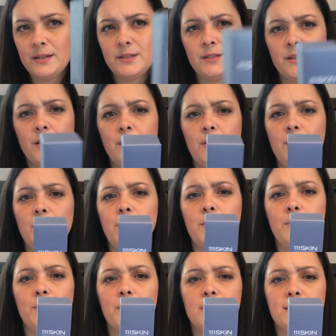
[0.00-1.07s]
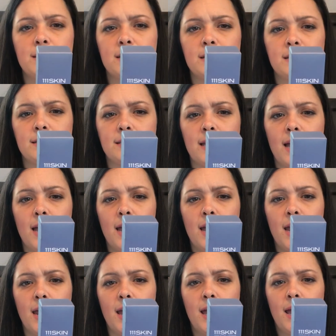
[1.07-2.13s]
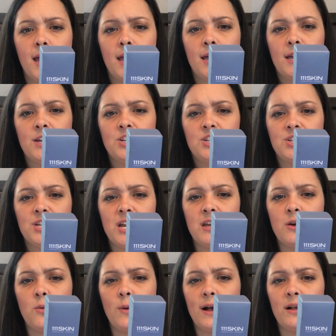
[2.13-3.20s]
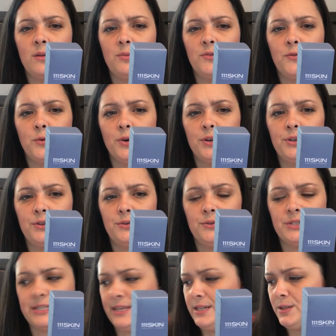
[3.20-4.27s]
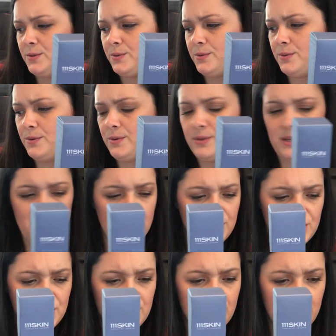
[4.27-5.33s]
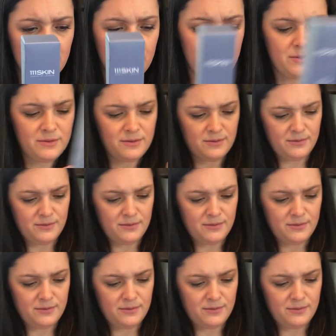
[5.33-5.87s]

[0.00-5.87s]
So what does this say? Shake well before use. This, These two,